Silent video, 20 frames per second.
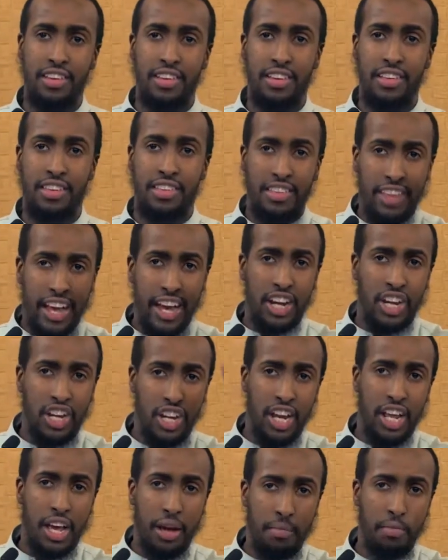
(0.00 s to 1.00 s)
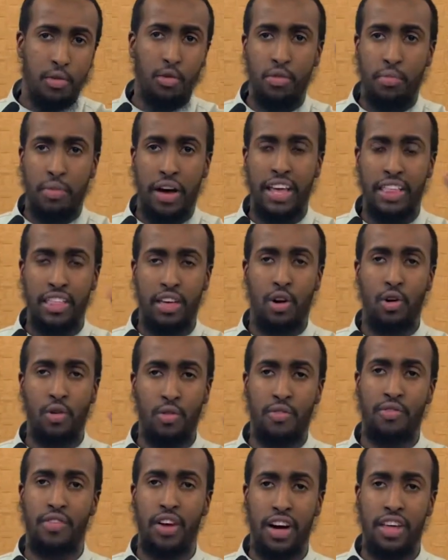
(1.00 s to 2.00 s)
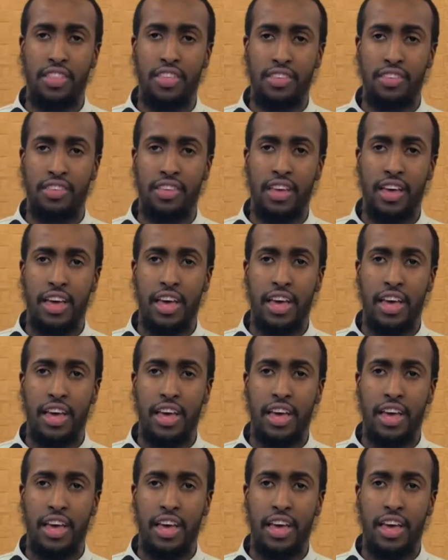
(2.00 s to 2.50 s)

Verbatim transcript: sexually abused by their own fathers,